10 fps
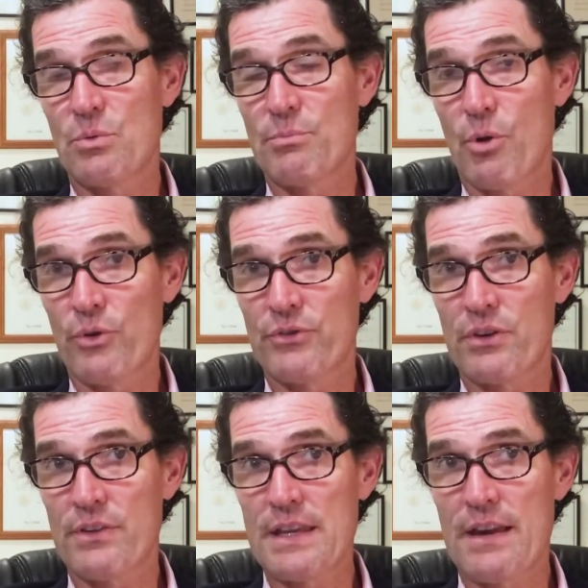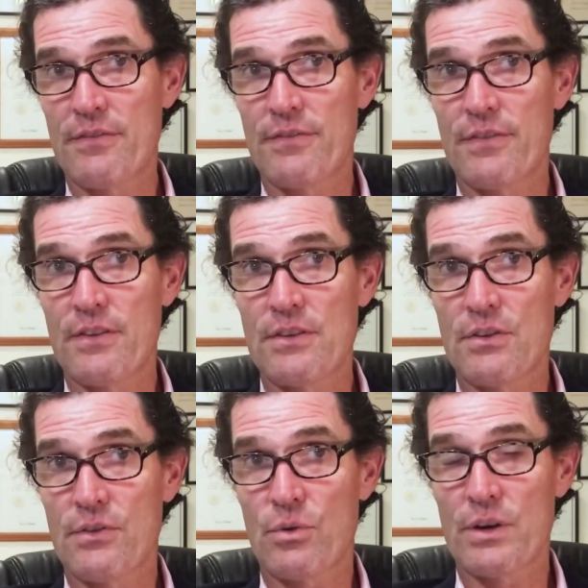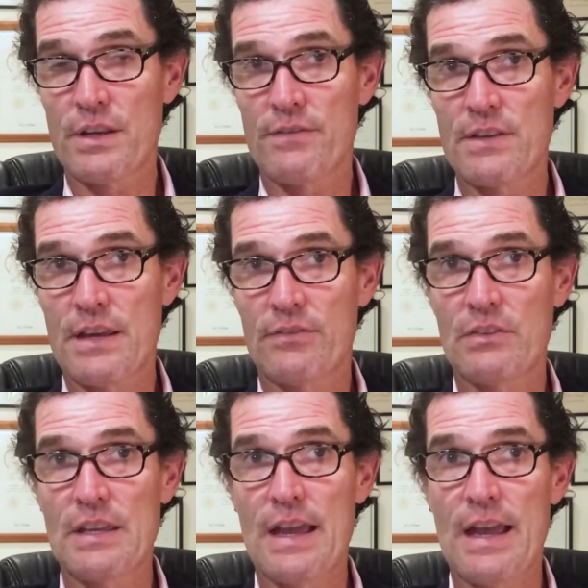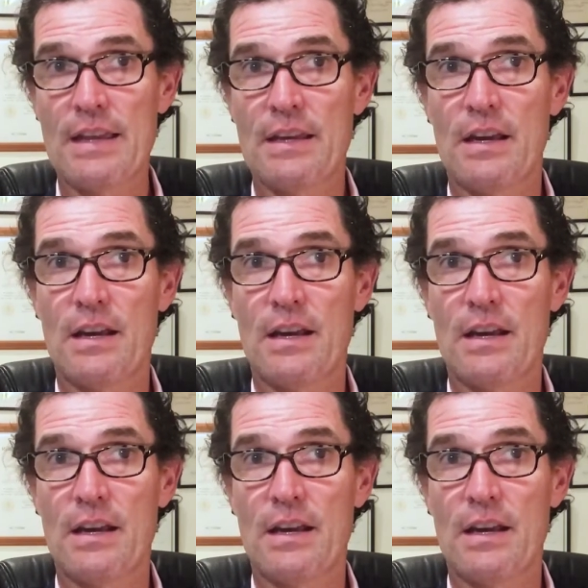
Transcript: would bolster the authority of the FCA